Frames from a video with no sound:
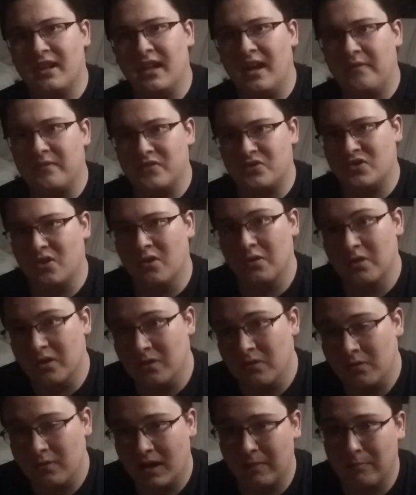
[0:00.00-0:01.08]
I have to show
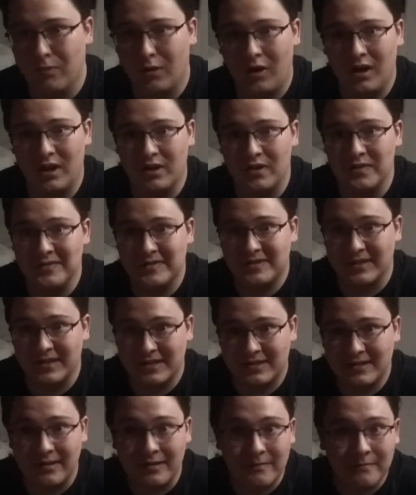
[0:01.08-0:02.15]
you. I bought a new
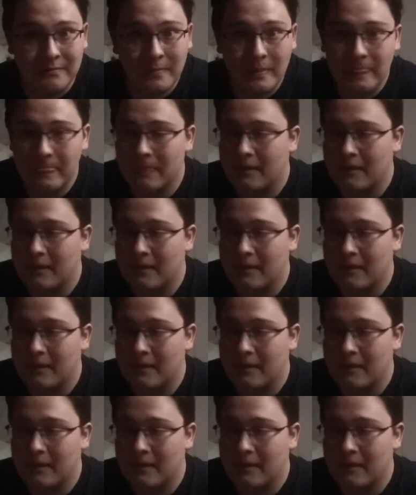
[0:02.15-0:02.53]
system.